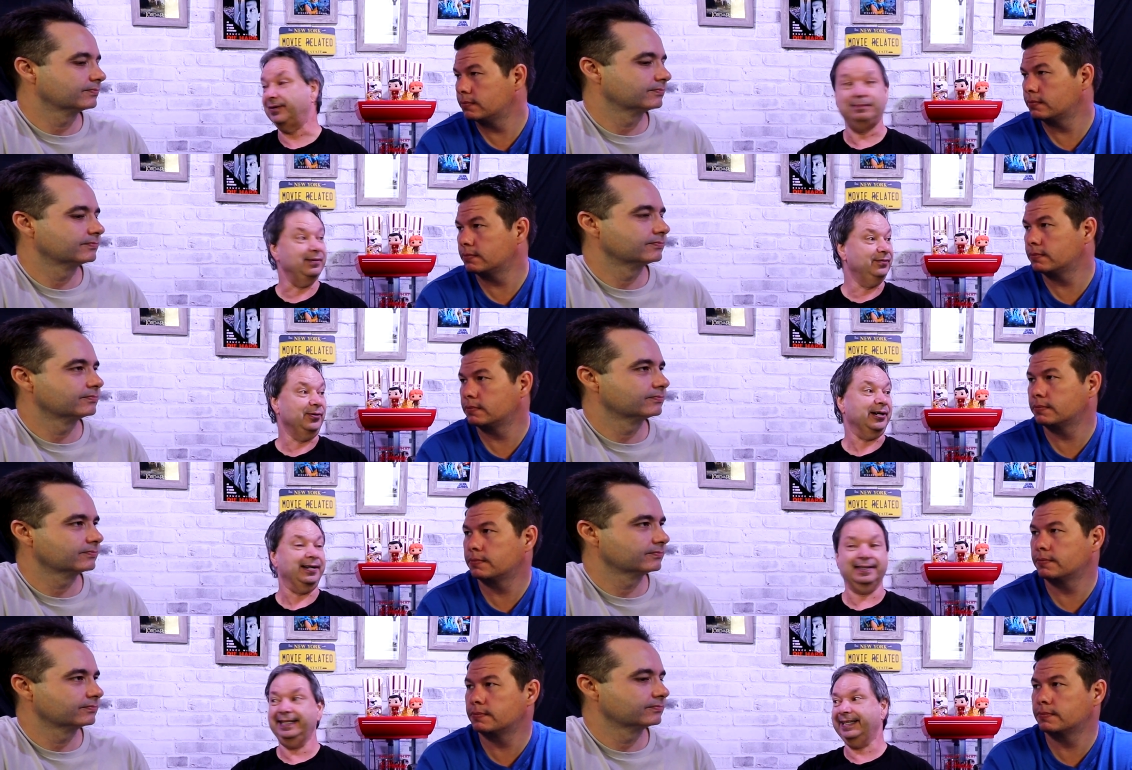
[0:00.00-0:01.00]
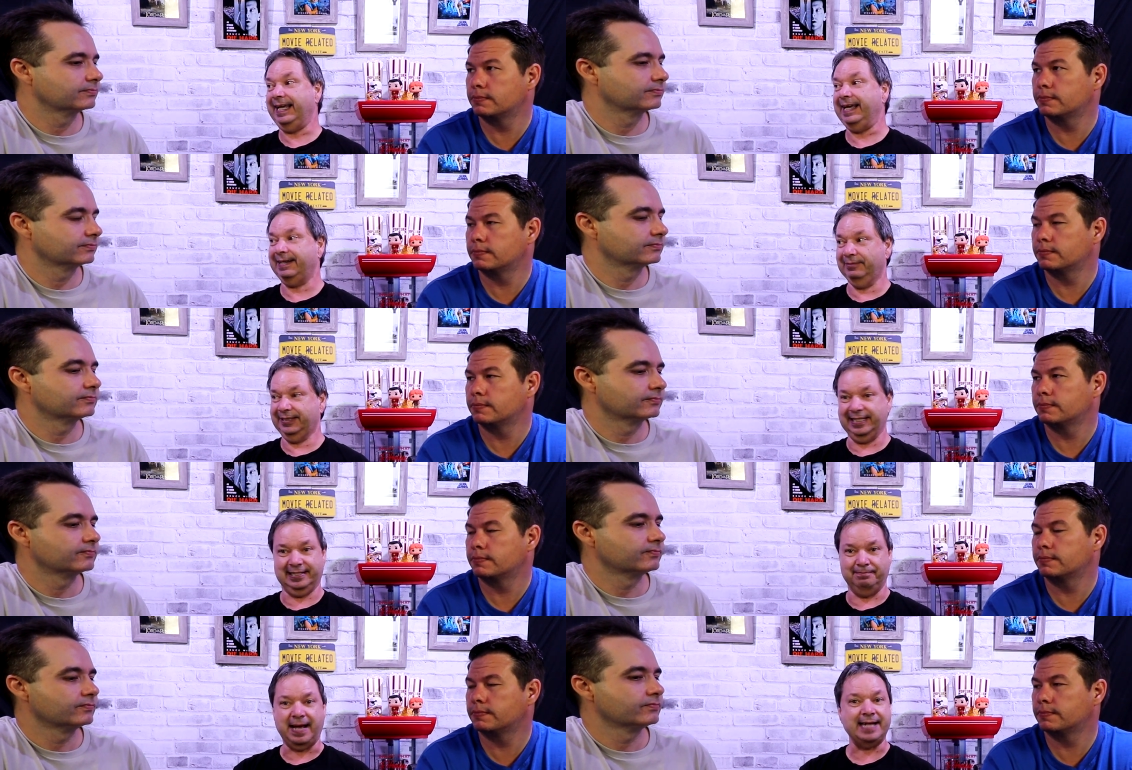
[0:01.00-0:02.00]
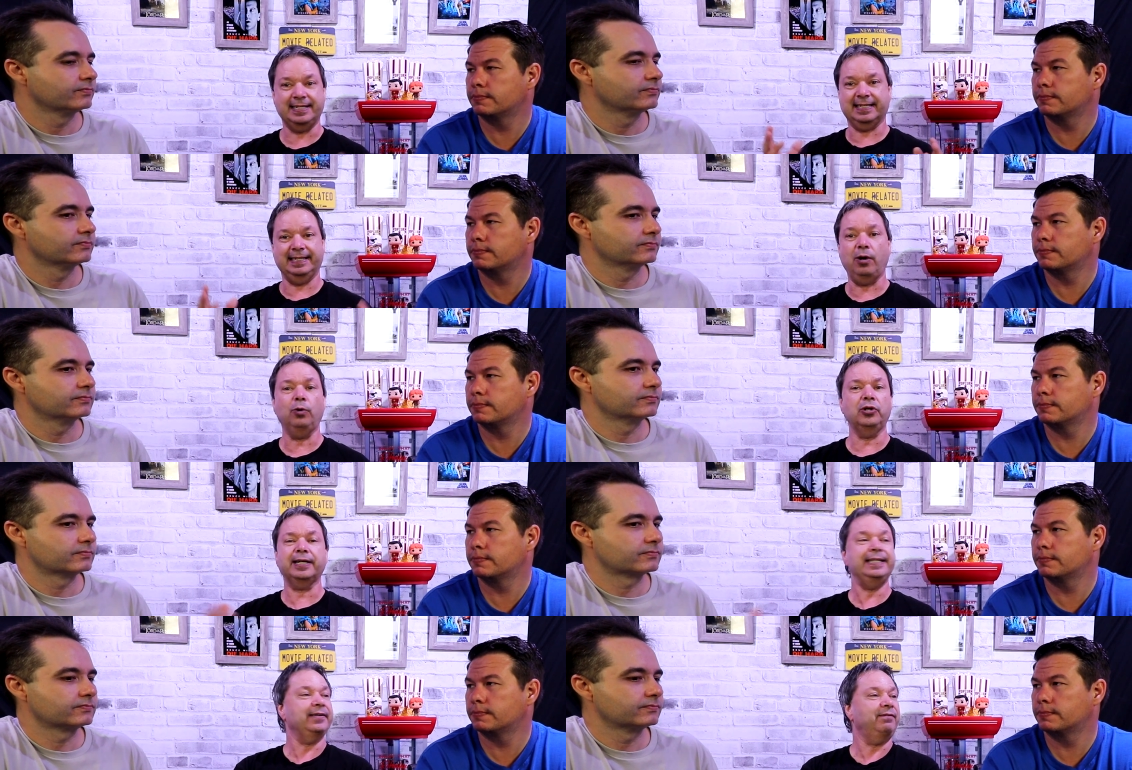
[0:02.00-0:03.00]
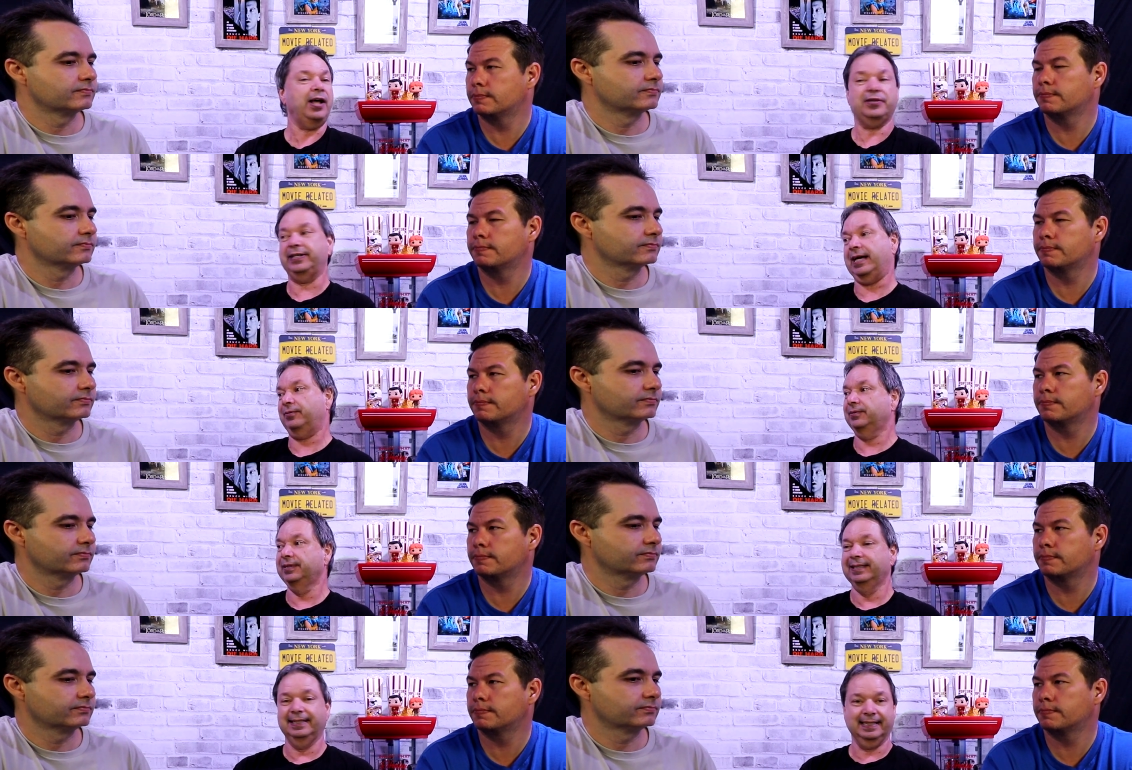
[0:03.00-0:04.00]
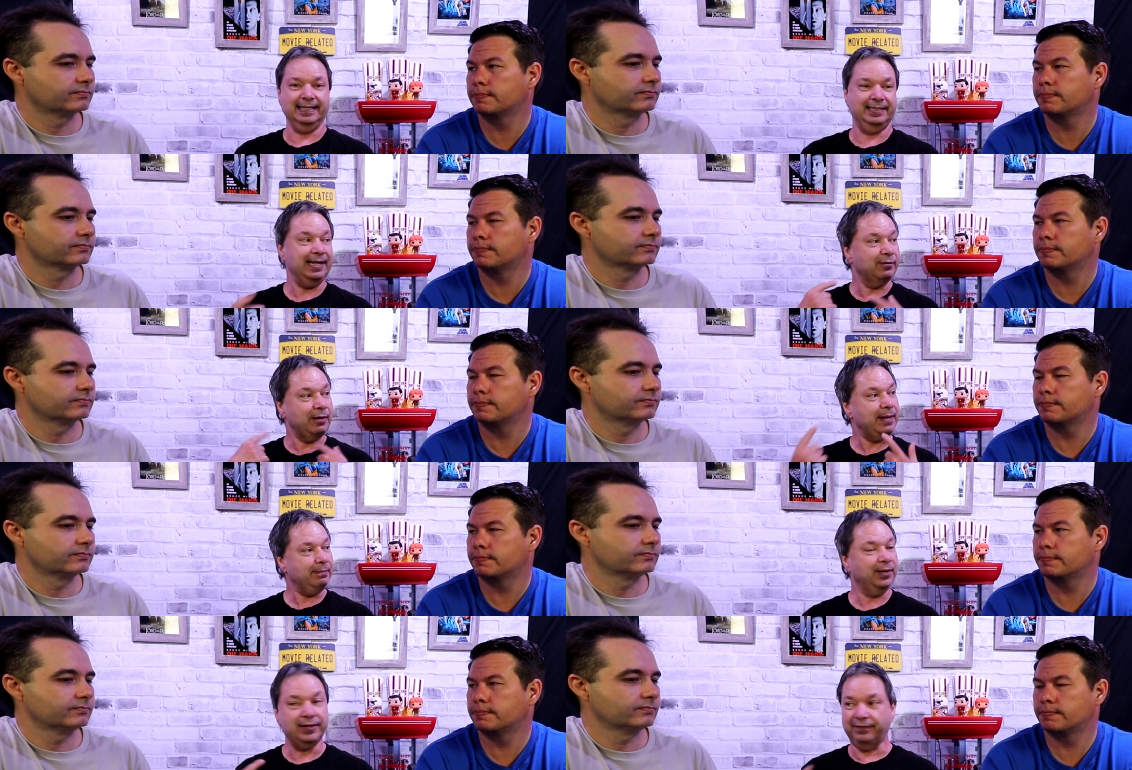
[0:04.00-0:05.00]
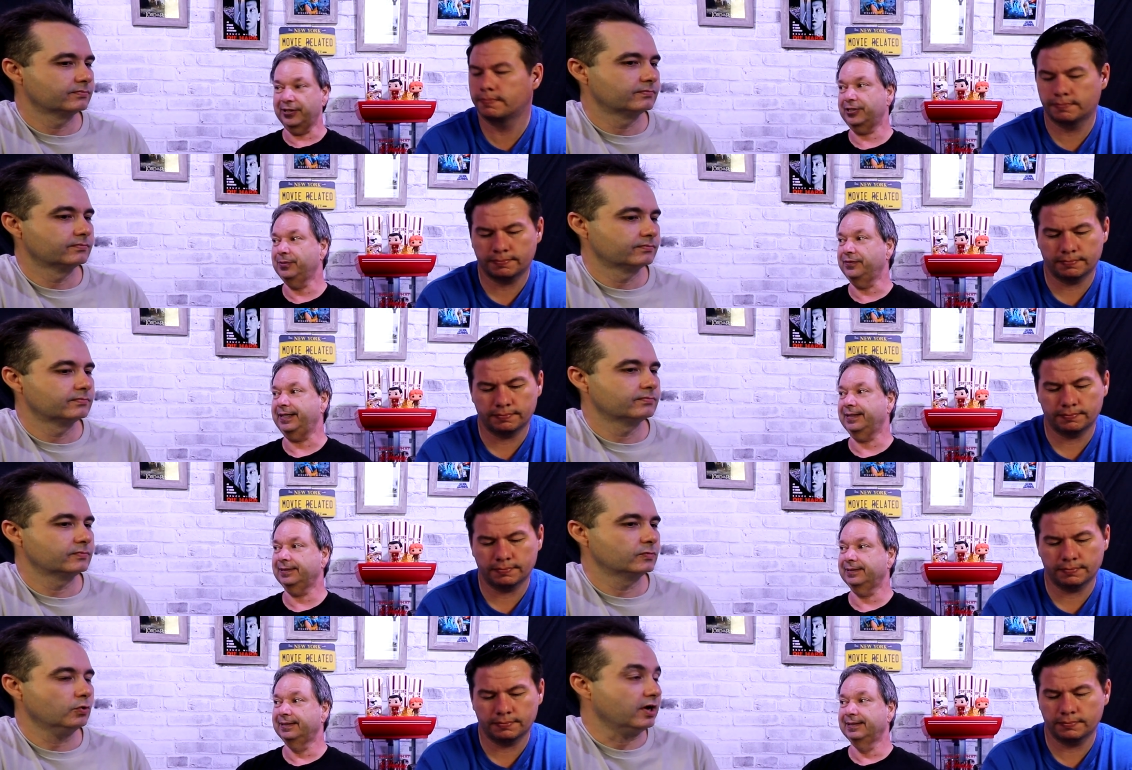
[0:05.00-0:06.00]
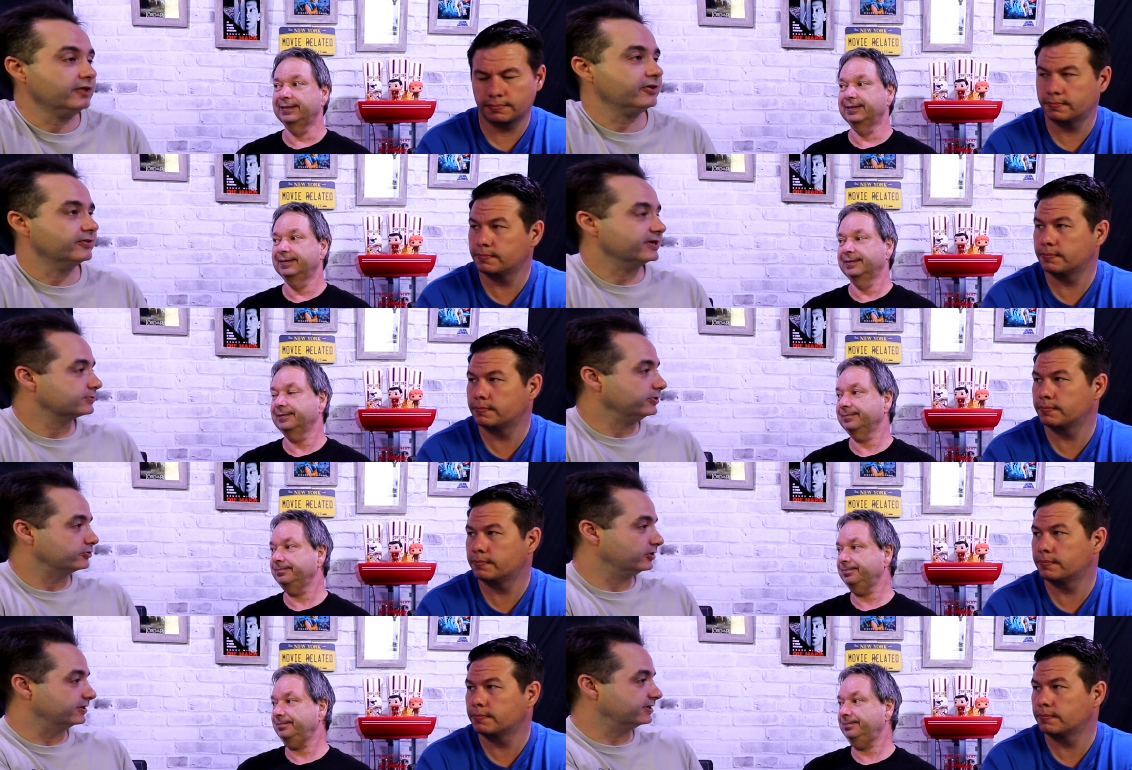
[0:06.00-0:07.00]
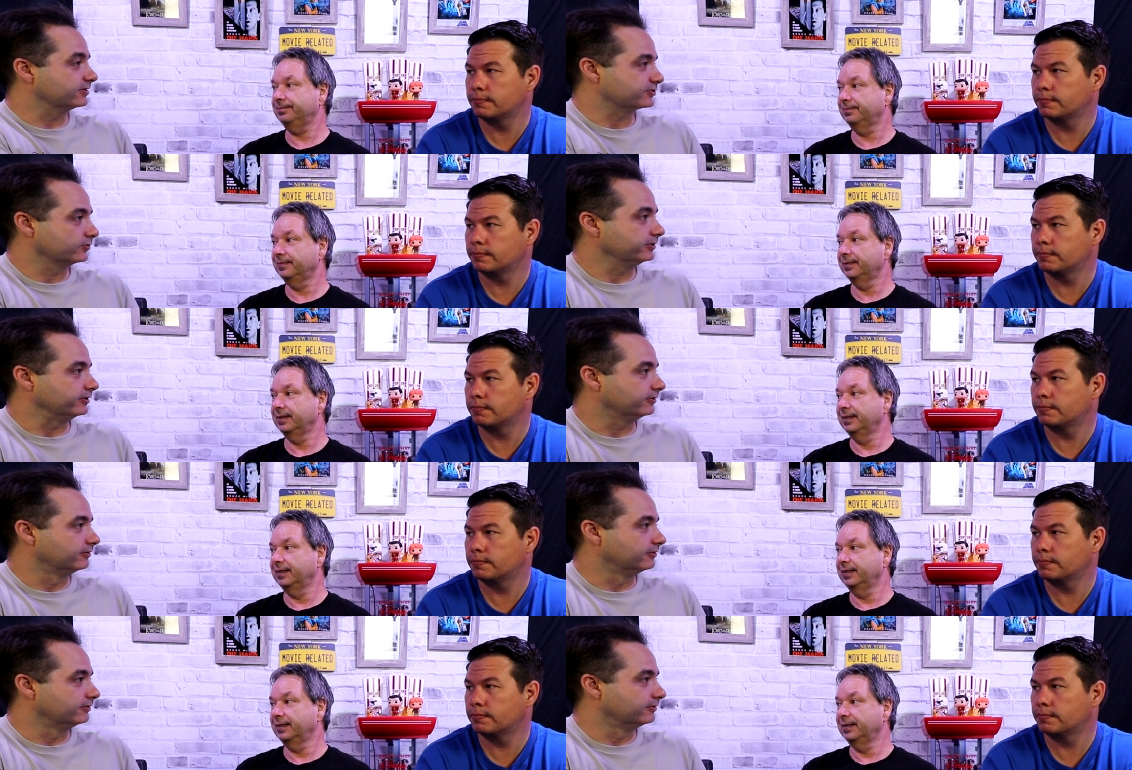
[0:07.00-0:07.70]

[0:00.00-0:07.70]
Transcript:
Speaker 1: from before. You can't just magically, oh, look, he's a father now. Because you remember the first movie. Well, I thought that's what you were trying to tell us earlier.